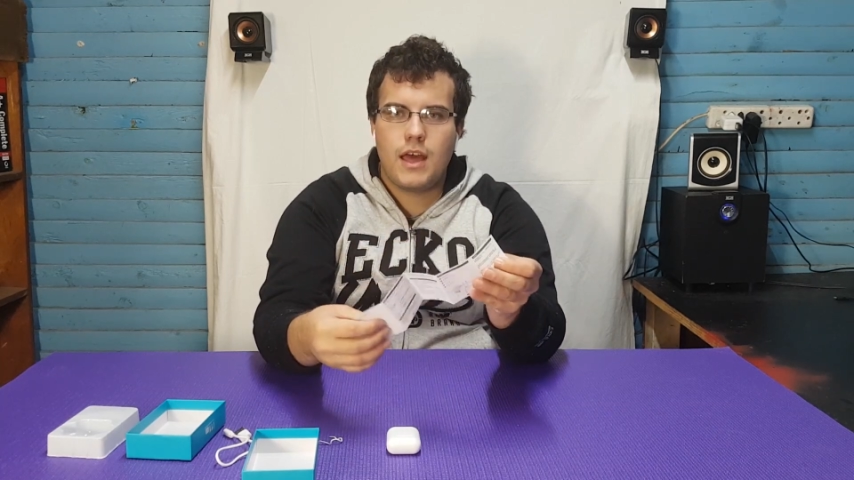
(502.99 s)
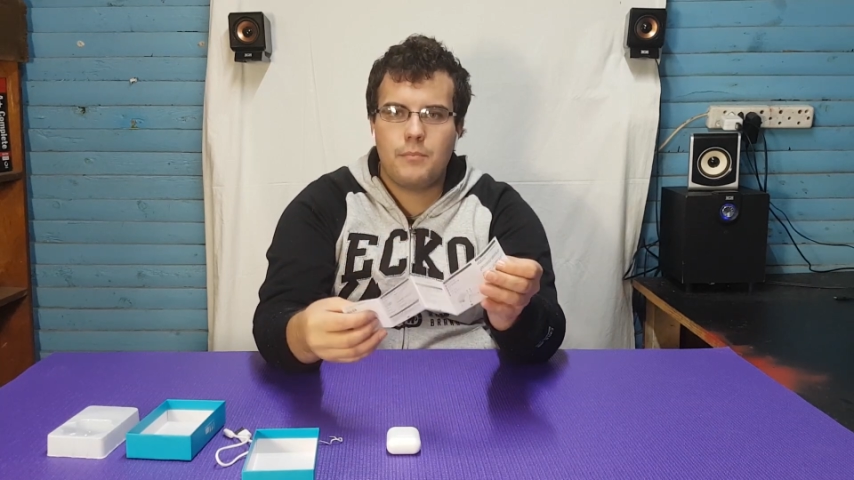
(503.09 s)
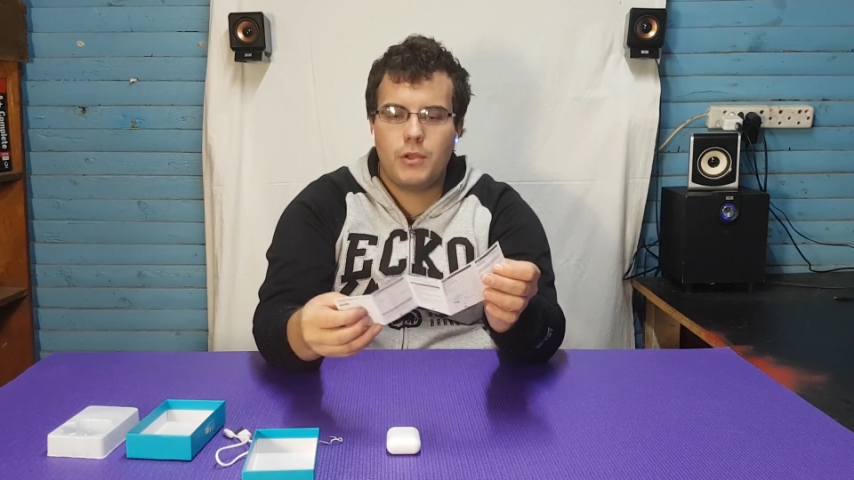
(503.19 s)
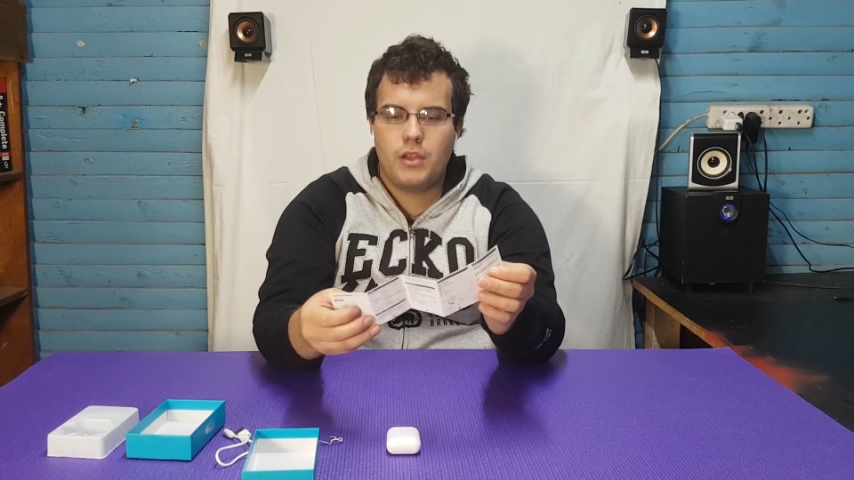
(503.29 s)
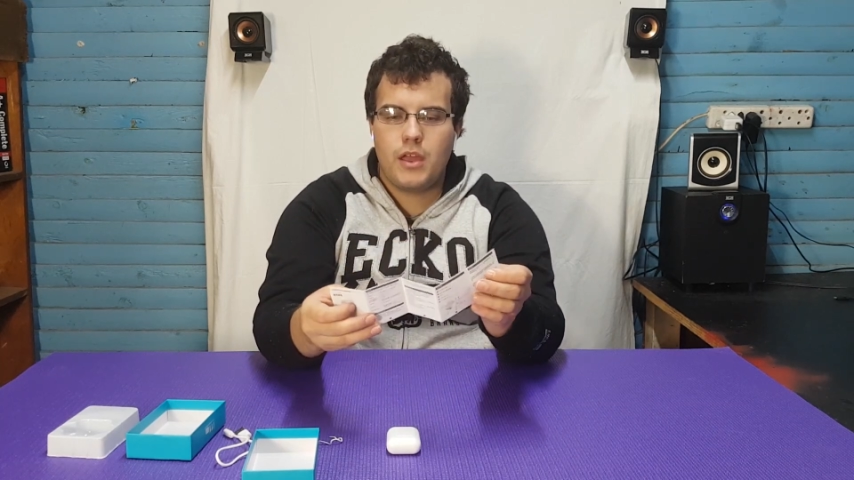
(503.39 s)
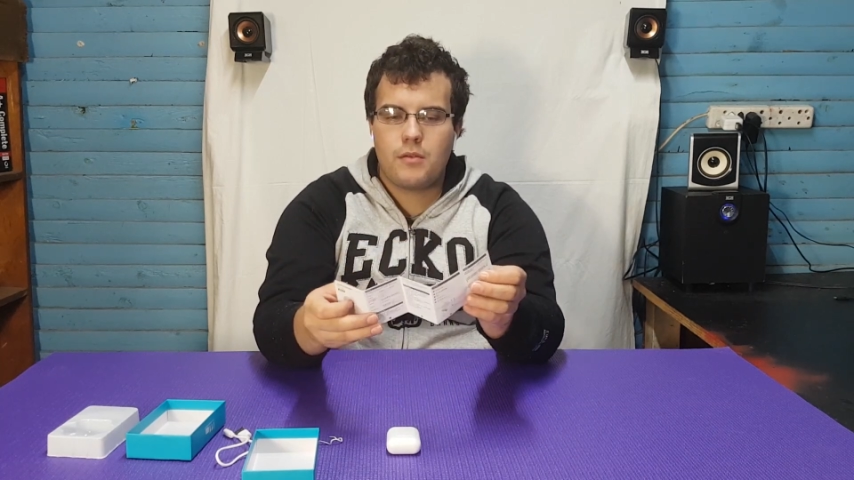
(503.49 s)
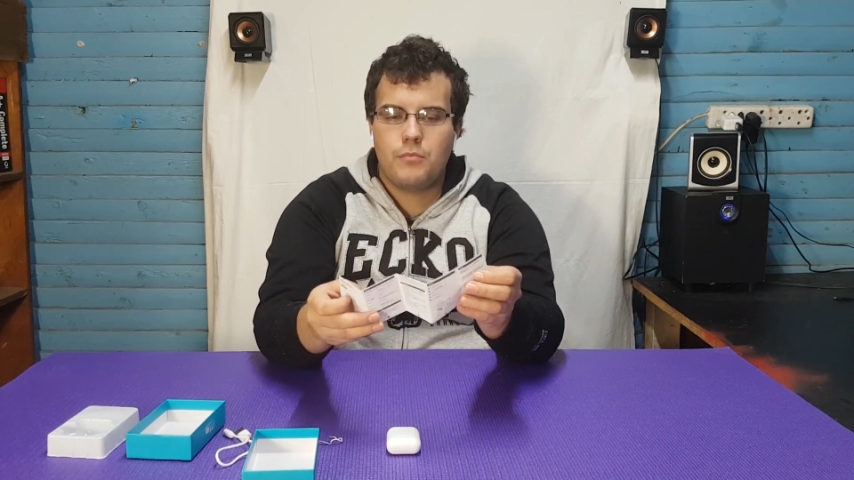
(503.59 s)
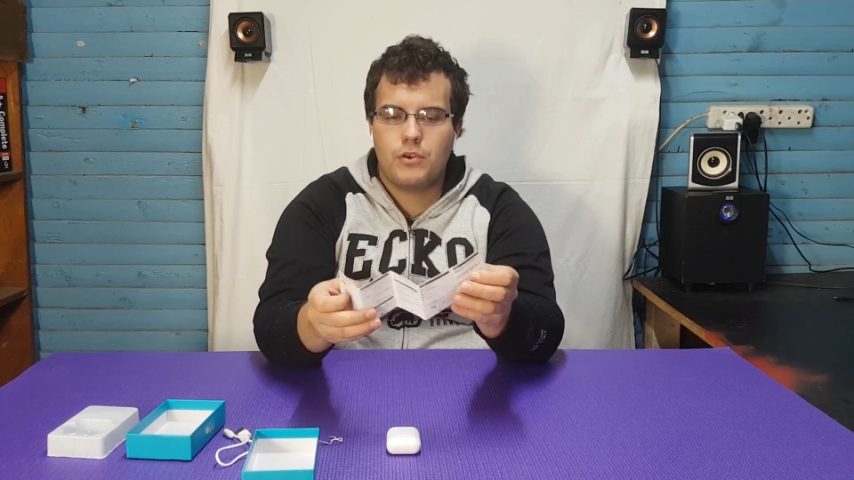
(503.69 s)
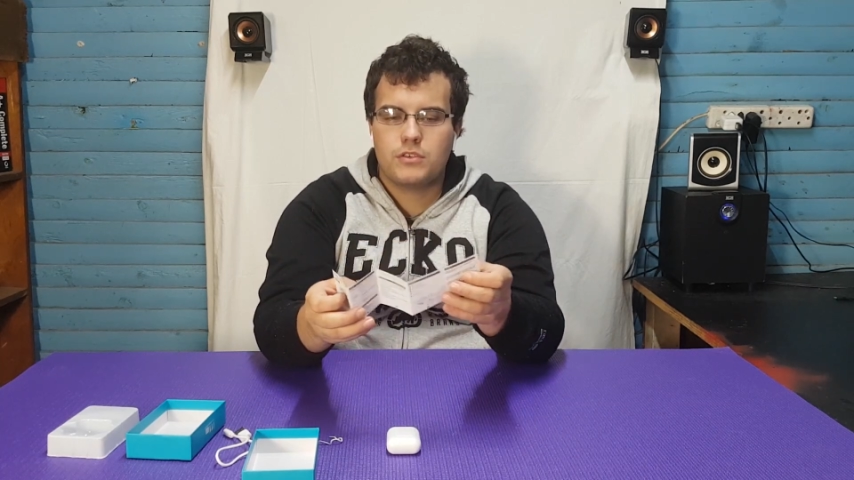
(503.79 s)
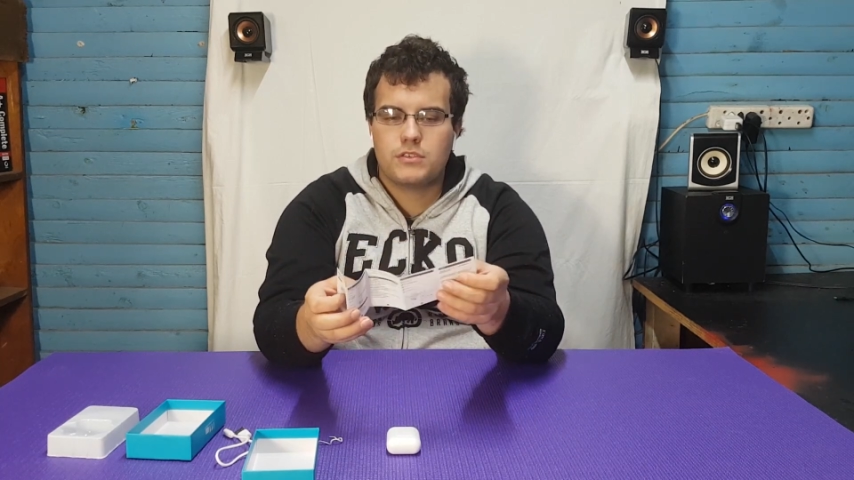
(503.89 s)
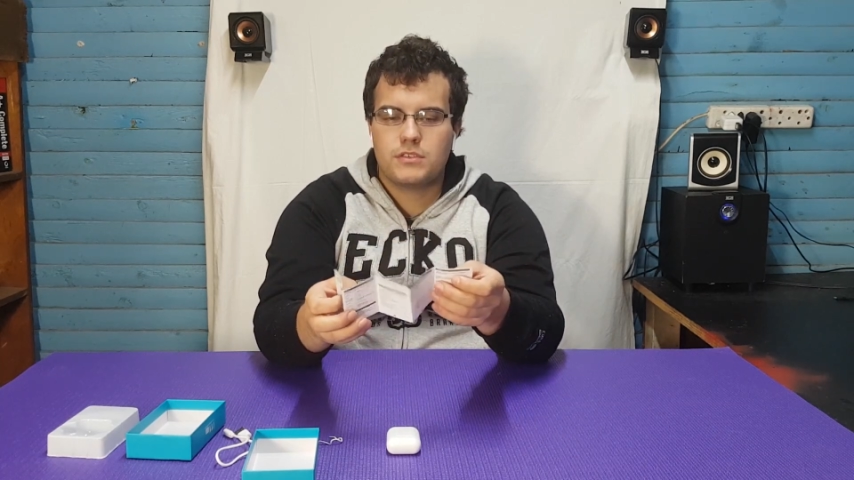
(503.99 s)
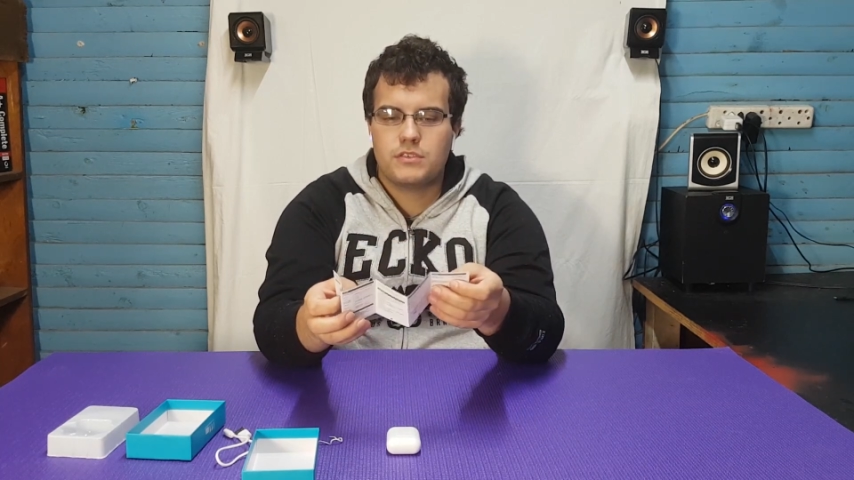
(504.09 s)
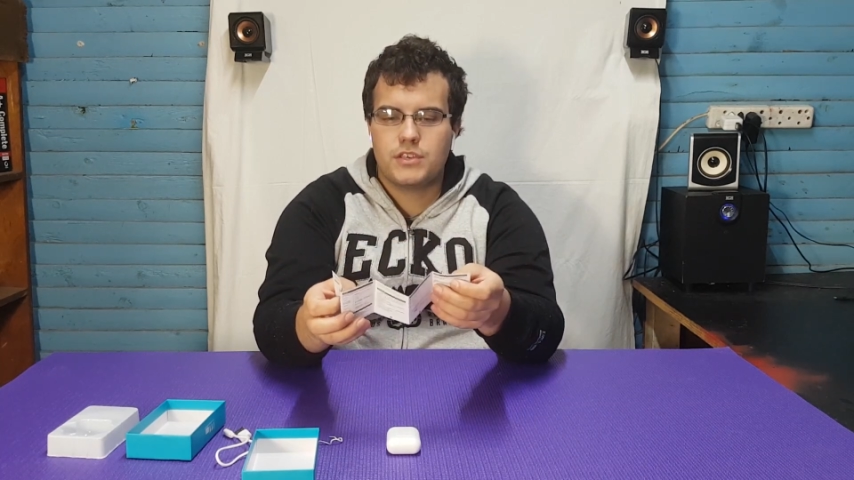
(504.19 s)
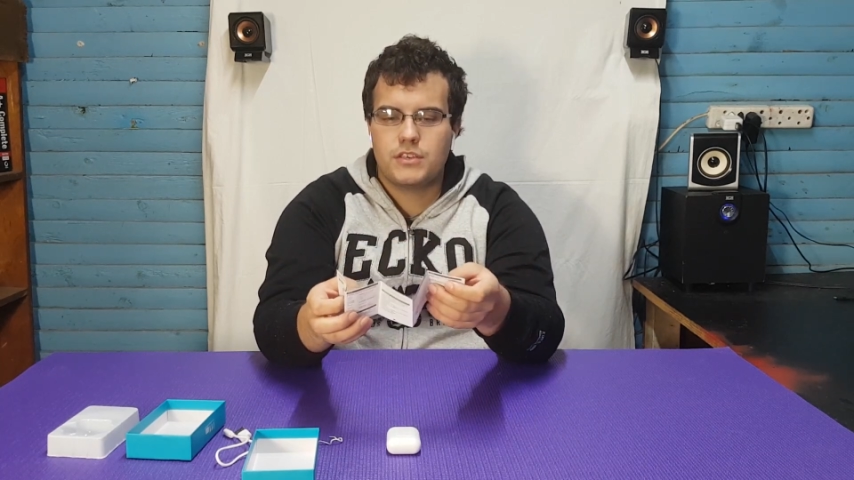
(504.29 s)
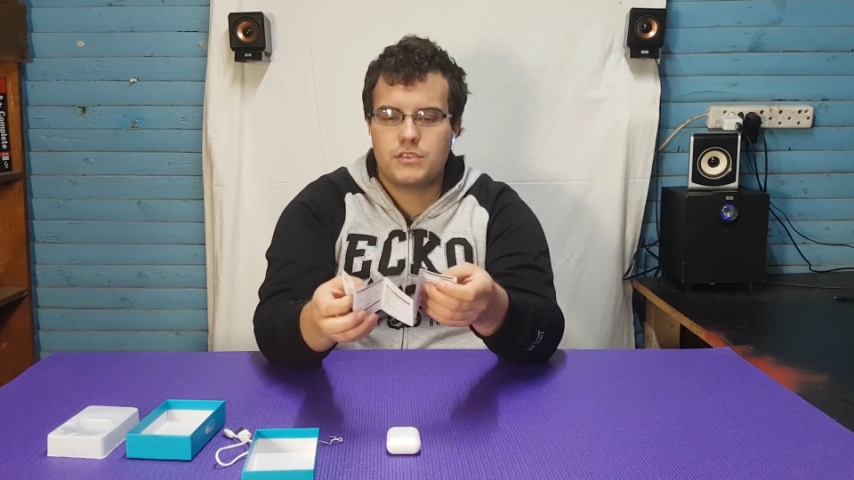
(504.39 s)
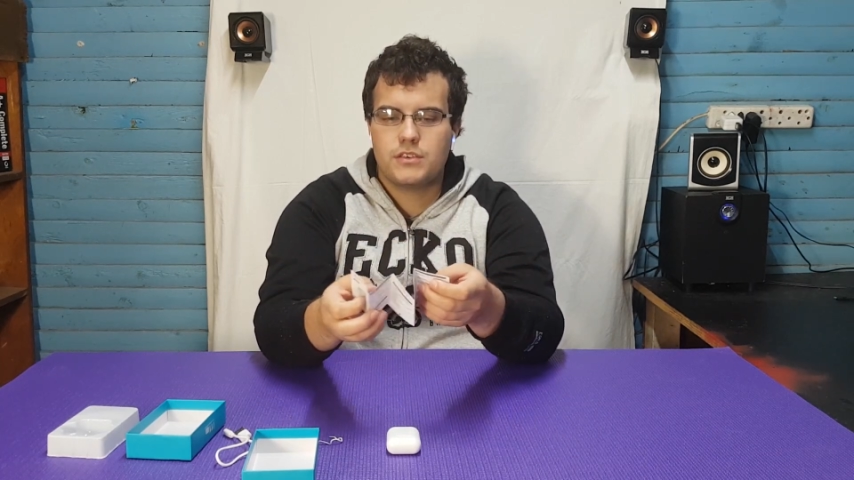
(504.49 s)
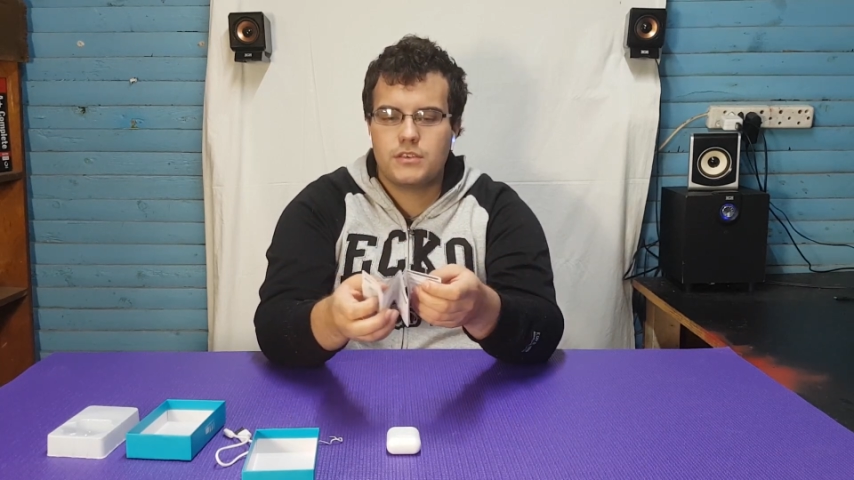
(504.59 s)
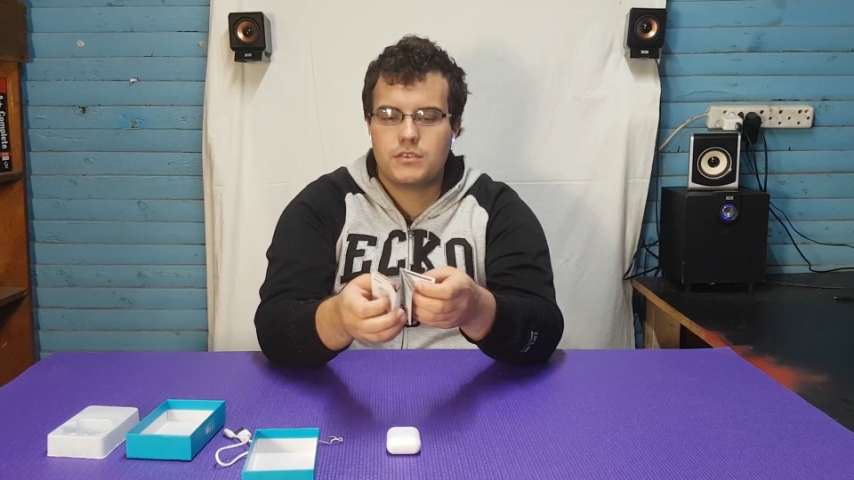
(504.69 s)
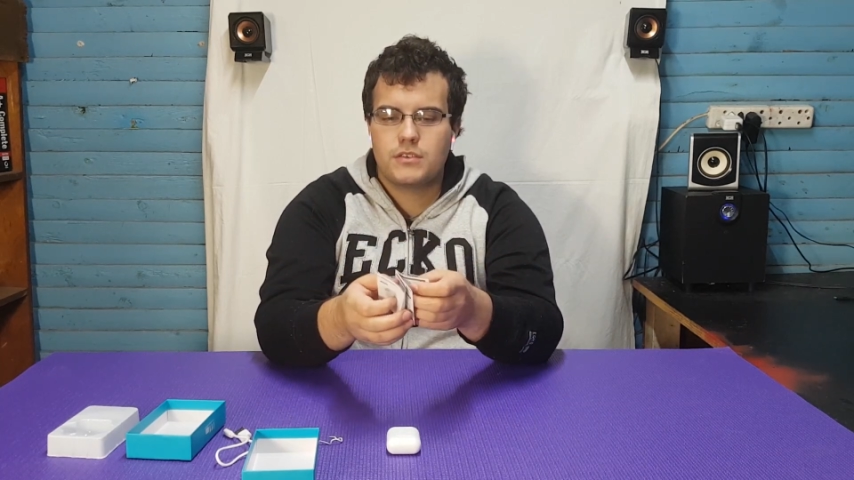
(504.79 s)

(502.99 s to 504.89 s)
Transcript: Apple Airpods gesture.